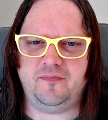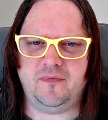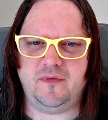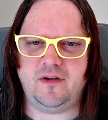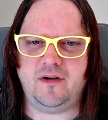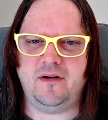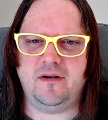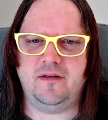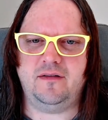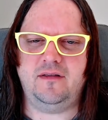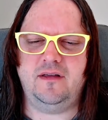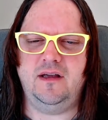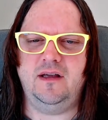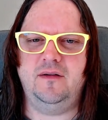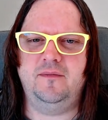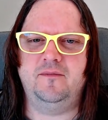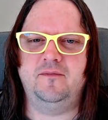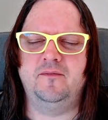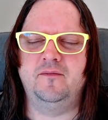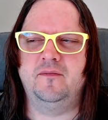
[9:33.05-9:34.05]
kind of
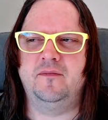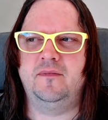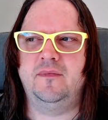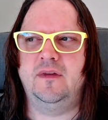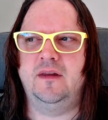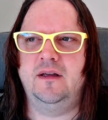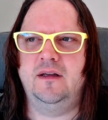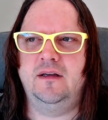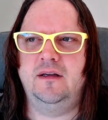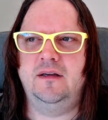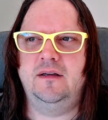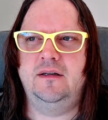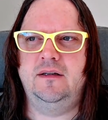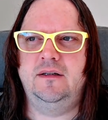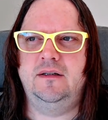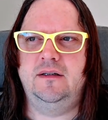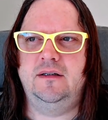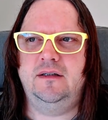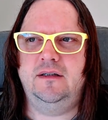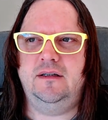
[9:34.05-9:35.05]
thing.
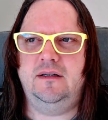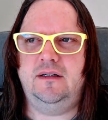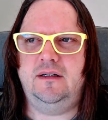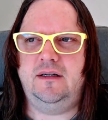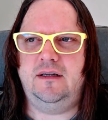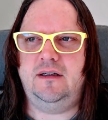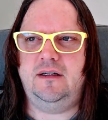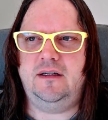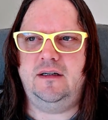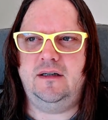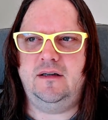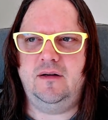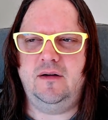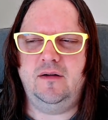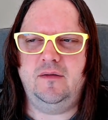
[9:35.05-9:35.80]
But